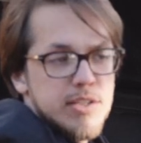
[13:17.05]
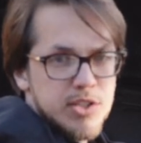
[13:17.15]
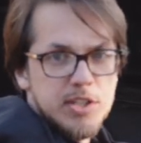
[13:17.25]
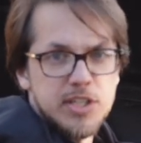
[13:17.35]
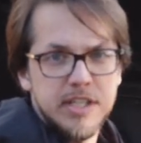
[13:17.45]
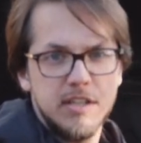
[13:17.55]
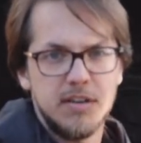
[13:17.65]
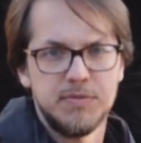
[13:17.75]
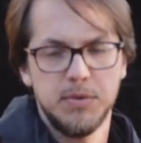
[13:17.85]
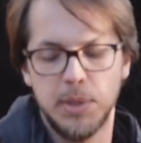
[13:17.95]
turn your heater
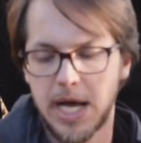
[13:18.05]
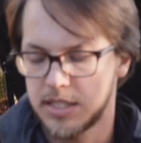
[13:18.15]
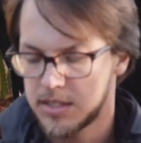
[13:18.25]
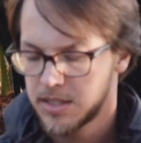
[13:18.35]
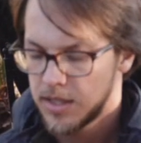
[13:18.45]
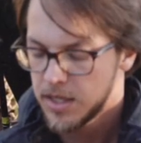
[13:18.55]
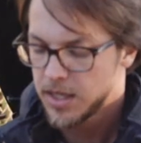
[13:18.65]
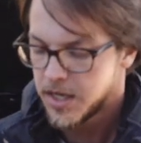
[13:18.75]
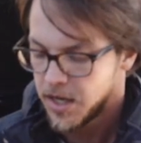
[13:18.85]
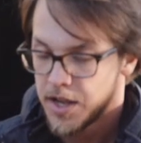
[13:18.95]
on full blast.
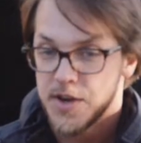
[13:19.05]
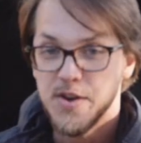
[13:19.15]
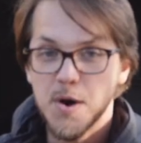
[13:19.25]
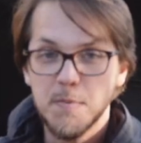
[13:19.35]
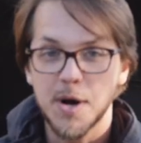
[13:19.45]
No